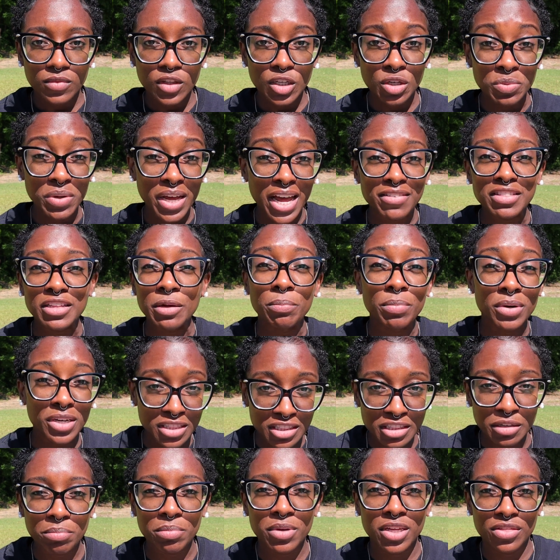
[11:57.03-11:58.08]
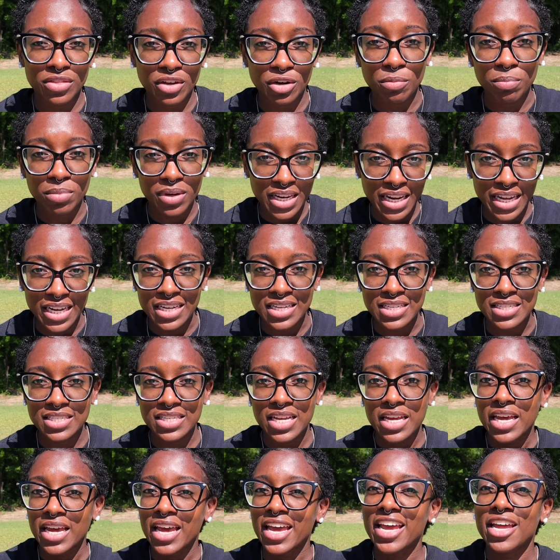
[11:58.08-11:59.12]
We have to put them in their place
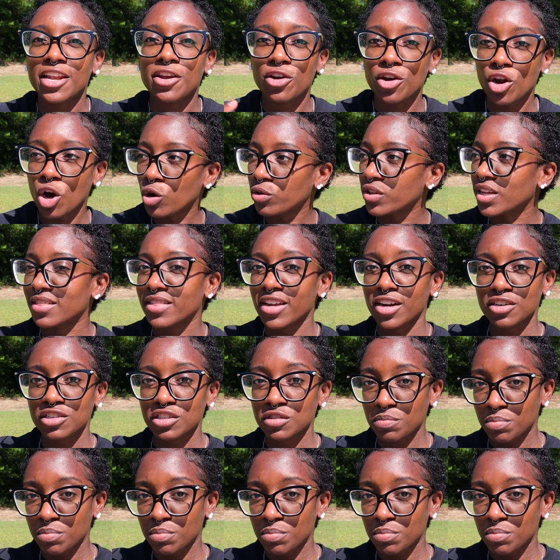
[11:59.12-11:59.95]
and know that there's